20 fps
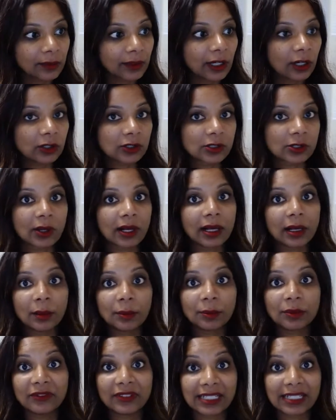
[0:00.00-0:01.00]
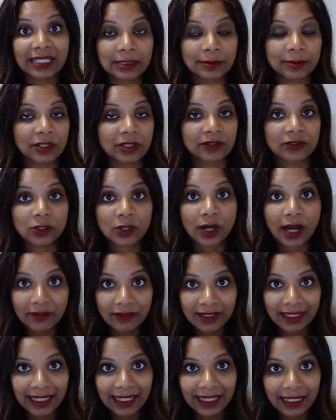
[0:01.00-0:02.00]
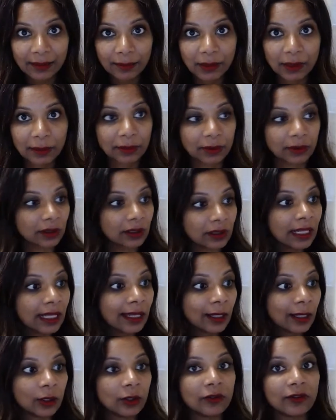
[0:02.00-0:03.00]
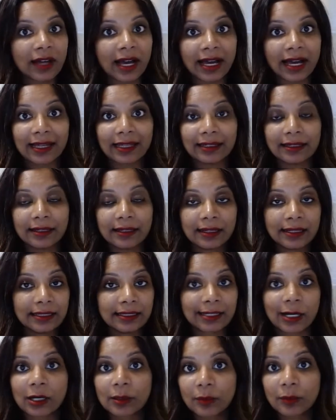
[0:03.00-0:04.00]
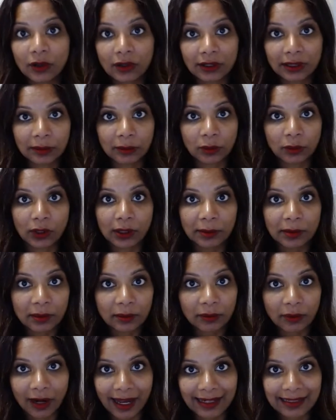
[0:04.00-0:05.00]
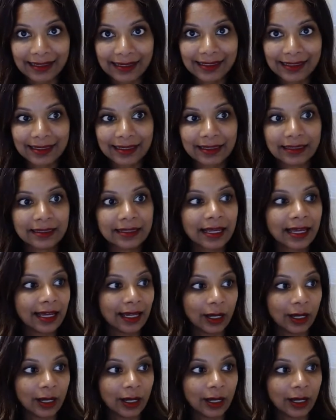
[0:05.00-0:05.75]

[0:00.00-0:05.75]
We also help victims of trafficking, people who've had terrible employment practices,